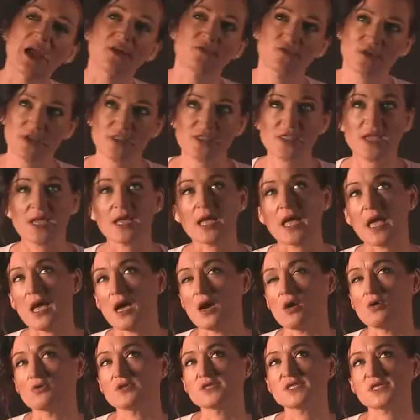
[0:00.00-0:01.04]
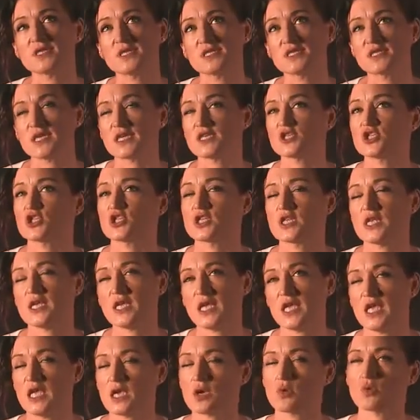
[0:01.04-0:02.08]
everything else essentially
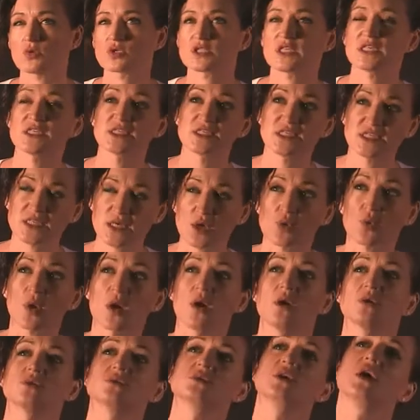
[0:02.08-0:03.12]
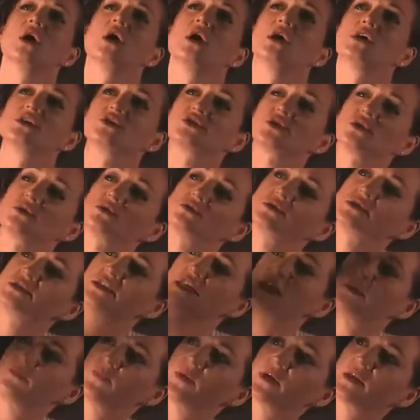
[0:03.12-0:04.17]
equal to zero. So
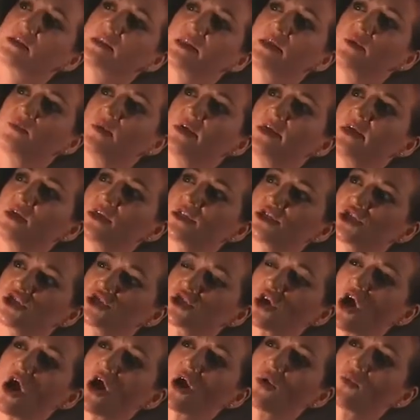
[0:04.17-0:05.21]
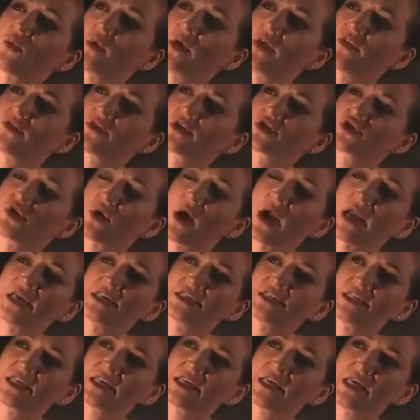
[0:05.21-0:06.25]
typically we start with
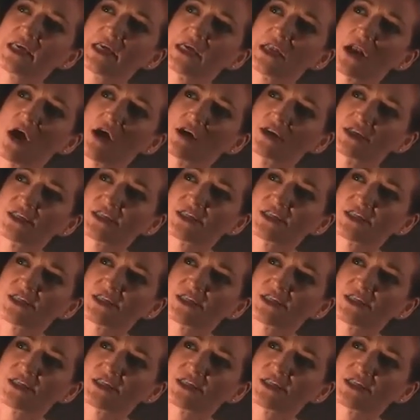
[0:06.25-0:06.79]
trying to get our